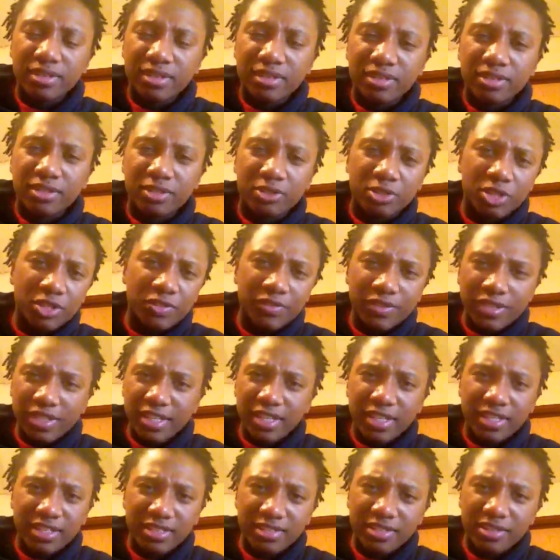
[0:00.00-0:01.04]

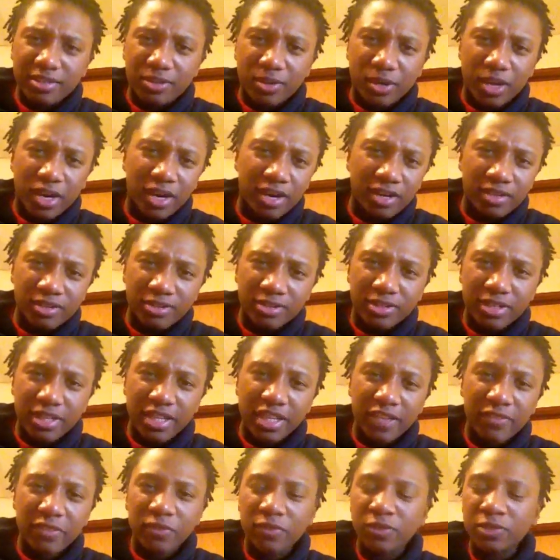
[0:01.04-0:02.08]
certificates or honors they
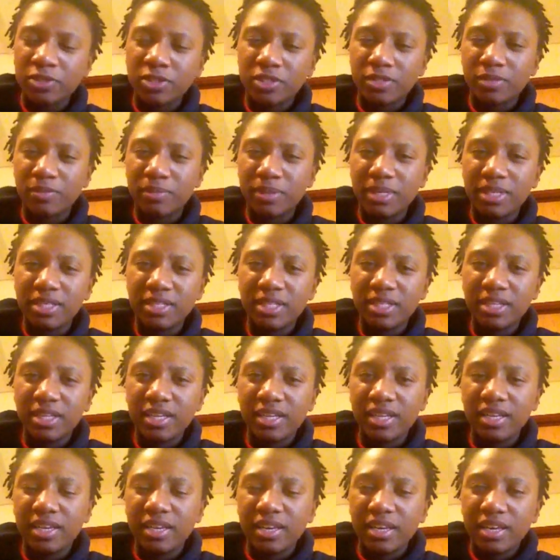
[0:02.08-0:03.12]
give you for
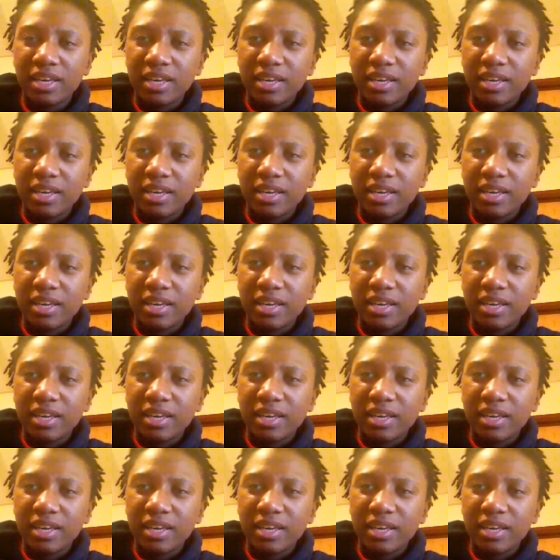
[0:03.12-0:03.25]
PT.